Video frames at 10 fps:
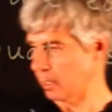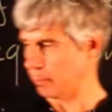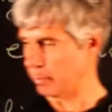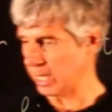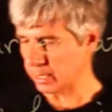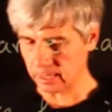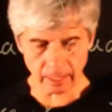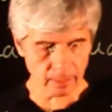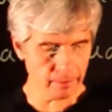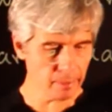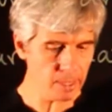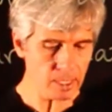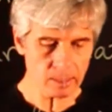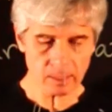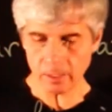But
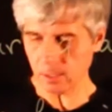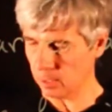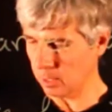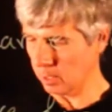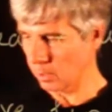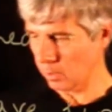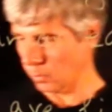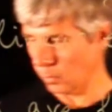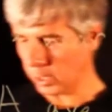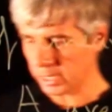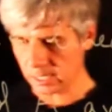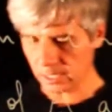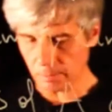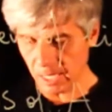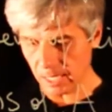then what does
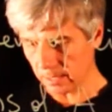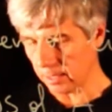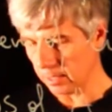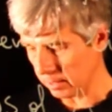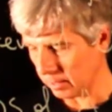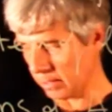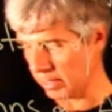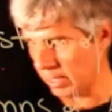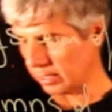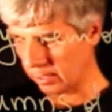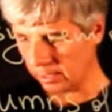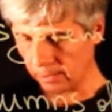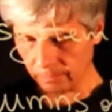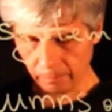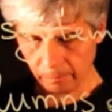it mean
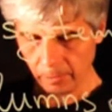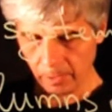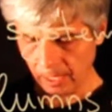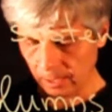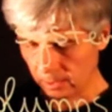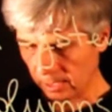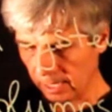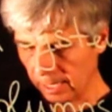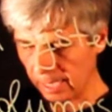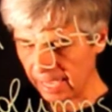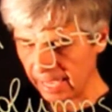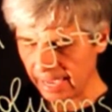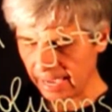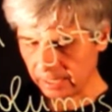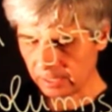that
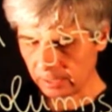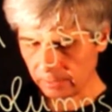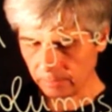ax